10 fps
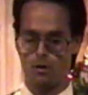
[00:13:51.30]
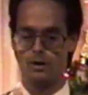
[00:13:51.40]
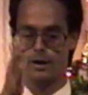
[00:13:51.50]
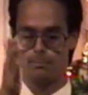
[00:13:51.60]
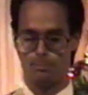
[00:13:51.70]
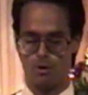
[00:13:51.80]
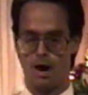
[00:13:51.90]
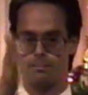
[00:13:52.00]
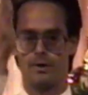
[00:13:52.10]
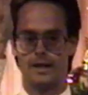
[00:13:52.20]
moral and
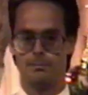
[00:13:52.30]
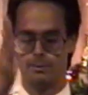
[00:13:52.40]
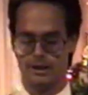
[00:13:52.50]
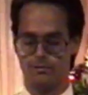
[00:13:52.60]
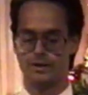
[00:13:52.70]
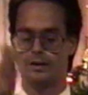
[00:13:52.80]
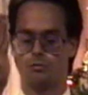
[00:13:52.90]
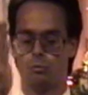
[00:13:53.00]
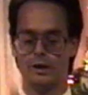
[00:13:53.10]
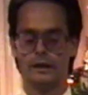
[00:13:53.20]
proper. He believes in
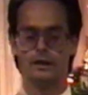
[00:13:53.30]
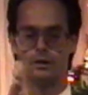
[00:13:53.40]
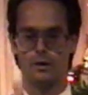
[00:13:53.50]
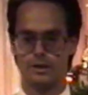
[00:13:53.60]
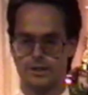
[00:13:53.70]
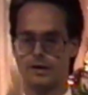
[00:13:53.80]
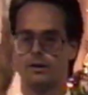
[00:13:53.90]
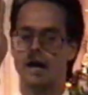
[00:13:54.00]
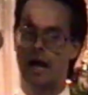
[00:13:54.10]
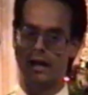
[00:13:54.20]
it. He's willing to go to
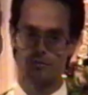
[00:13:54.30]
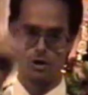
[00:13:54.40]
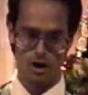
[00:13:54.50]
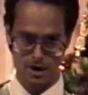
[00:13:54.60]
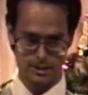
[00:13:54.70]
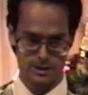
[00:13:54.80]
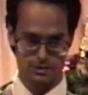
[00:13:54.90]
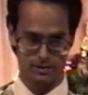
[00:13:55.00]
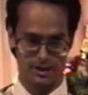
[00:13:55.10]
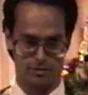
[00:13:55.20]
jail. And it's hard to
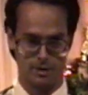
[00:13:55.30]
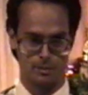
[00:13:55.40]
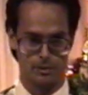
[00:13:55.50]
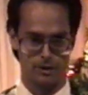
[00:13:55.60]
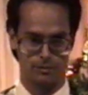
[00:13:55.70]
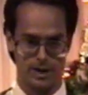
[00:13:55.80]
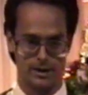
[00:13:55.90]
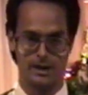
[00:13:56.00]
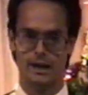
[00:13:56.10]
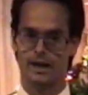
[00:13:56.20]
dislike someone who does
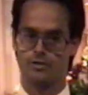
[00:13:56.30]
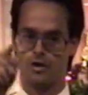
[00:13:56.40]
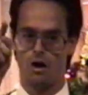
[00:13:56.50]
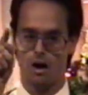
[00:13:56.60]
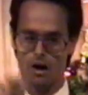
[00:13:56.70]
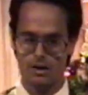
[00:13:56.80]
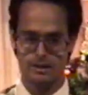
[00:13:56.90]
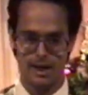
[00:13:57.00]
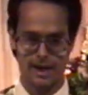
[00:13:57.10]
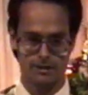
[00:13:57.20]
that. It's
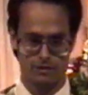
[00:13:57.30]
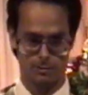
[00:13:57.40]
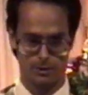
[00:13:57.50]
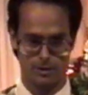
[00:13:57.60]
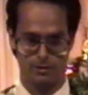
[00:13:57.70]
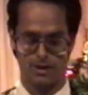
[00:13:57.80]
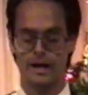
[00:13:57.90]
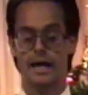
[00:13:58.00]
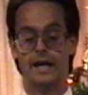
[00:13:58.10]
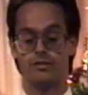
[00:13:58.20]
hard to hate someone who does
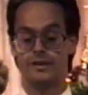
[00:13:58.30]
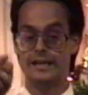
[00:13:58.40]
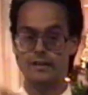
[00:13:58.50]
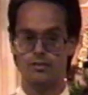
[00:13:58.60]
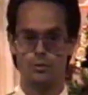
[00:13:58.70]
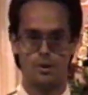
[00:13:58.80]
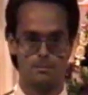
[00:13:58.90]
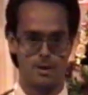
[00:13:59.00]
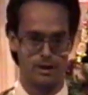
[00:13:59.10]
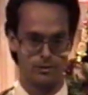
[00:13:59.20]
that. It's easy to
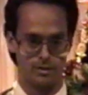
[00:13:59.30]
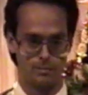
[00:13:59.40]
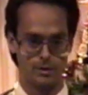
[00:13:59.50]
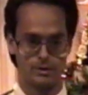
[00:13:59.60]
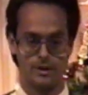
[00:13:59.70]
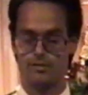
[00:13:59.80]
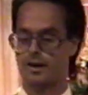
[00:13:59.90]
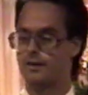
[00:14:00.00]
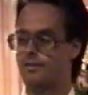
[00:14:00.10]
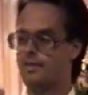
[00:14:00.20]
admire someone who does
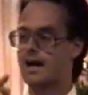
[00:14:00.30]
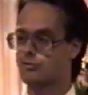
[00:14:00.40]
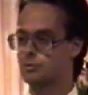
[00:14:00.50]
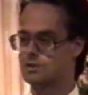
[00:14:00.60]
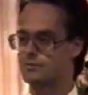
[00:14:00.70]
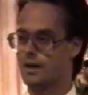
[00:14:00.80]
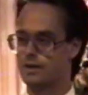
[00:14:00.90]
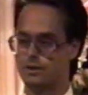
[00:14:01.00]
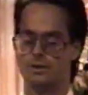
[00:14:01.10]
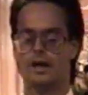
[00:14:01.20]
that, and that's what you've
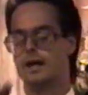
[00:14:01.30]
got to